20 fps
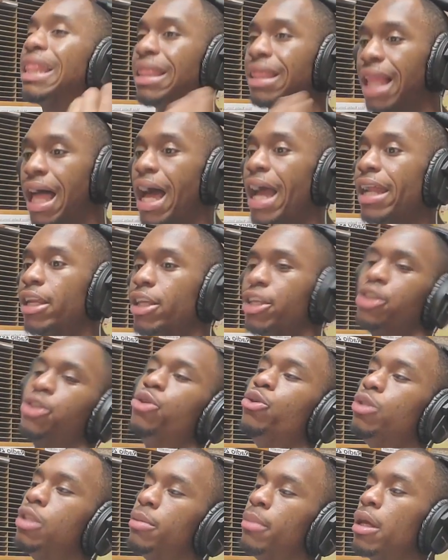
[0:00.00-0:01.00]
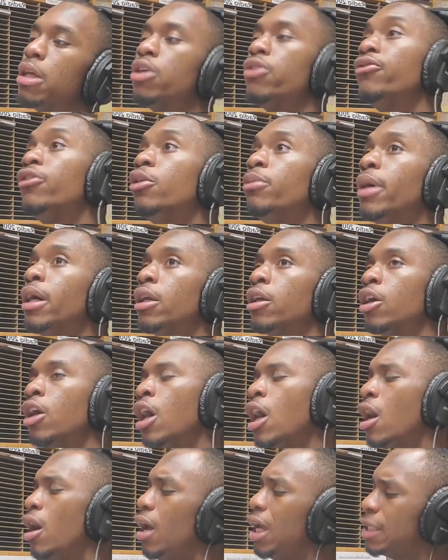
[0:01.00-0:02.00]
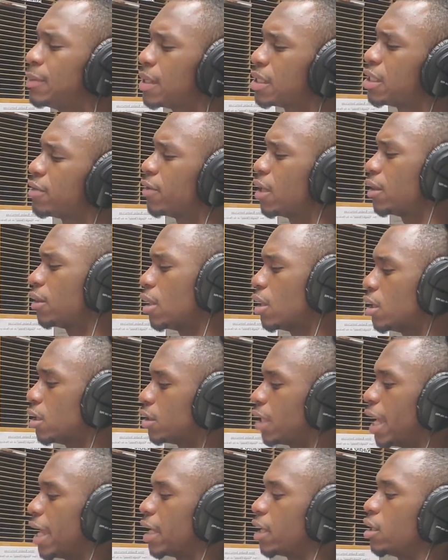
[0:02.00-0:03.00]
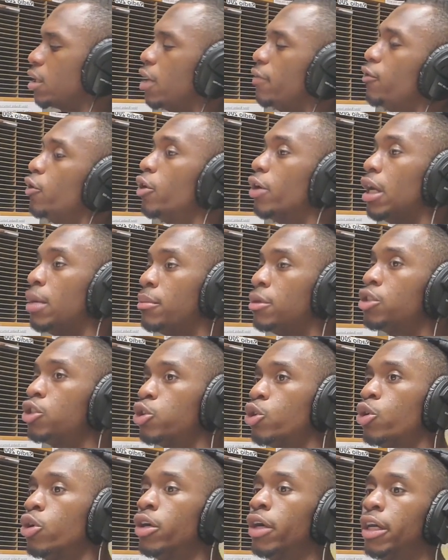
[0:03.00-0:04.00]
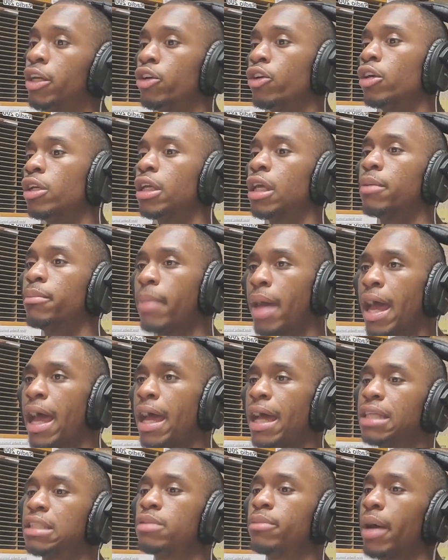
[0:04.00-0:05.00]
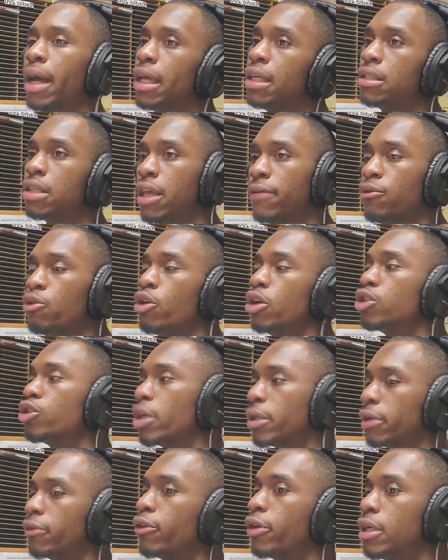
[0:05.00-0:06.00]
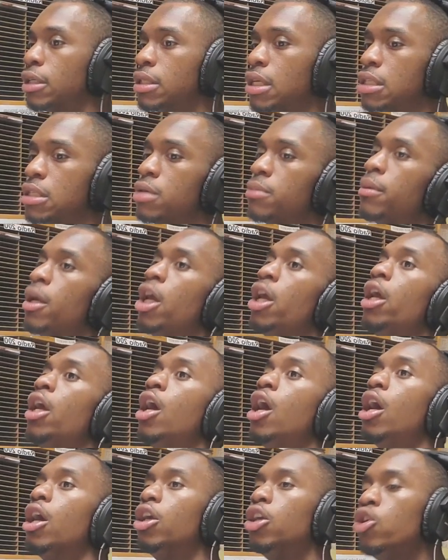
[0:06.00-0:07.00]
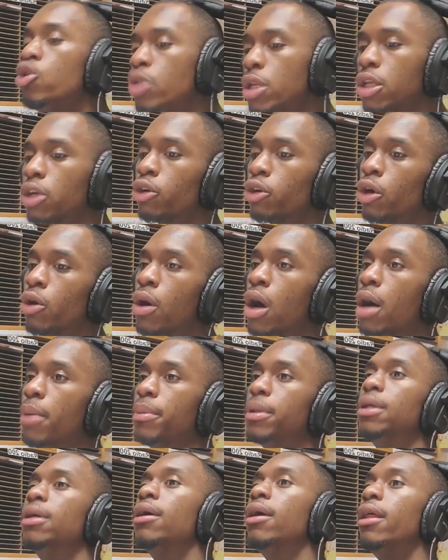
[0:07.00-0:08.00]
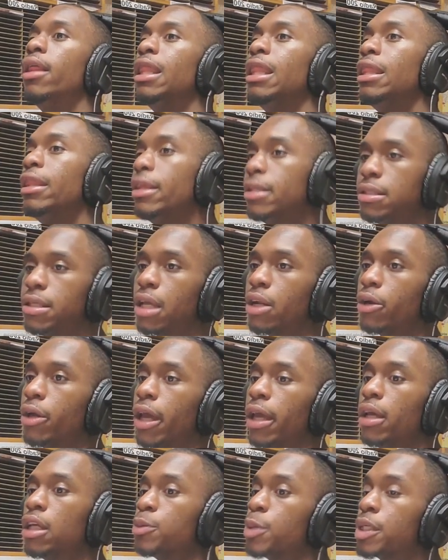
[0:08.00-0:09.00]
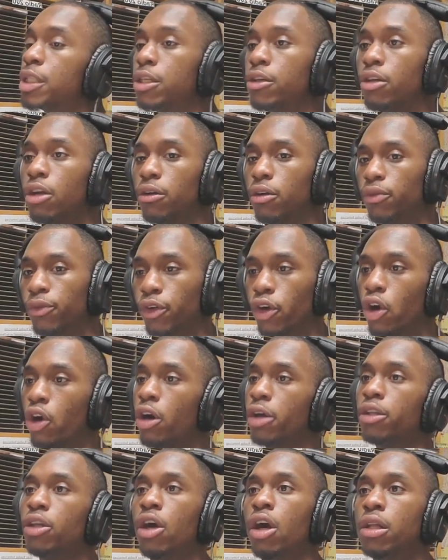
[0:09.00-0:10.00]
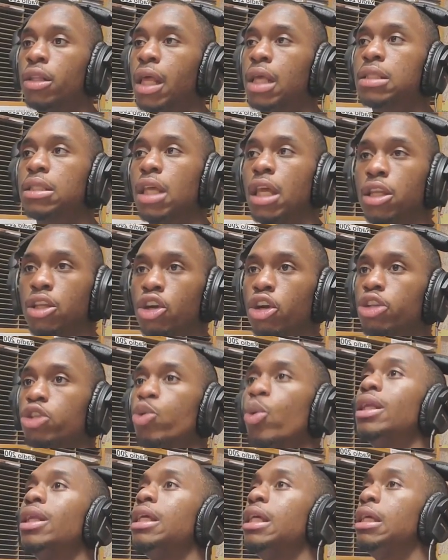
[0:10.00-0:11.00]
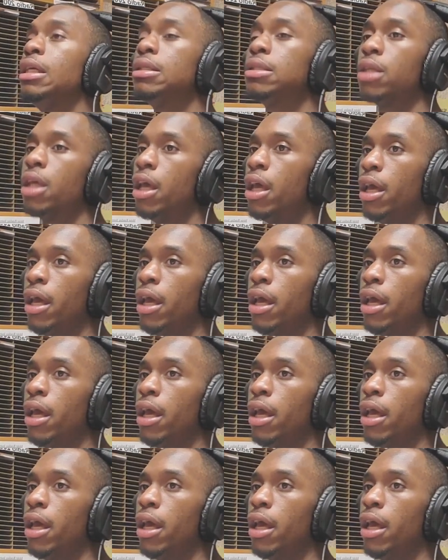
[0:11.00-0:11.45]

lie to you to make you feel better especially if they feel like if you're immature and you're going to get mad at who's giving you constructive criticism you need to grow up this is not okay especially for all y'all that's in your 20s